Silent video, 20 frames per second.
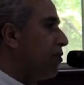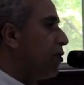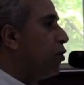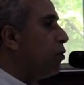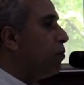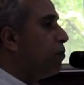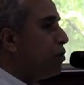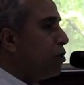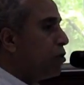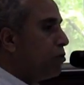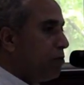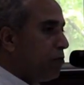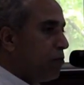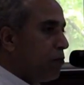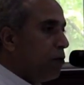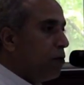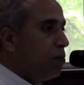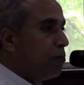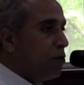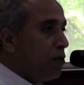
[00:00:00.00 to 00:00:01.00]
Hope
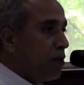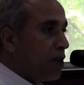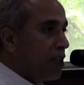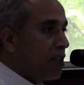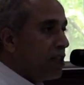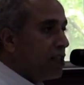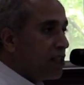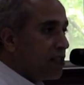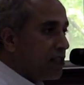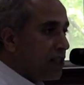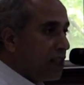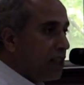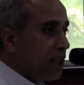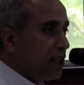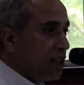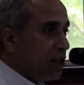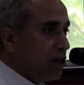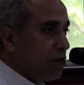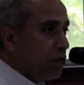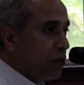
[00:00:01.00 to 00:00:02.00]
you are
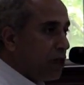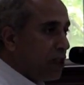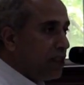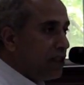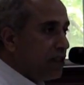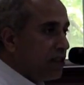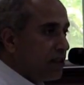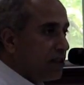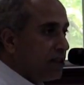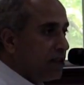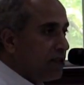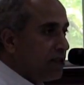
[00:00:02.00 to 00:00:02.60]
understanding the point.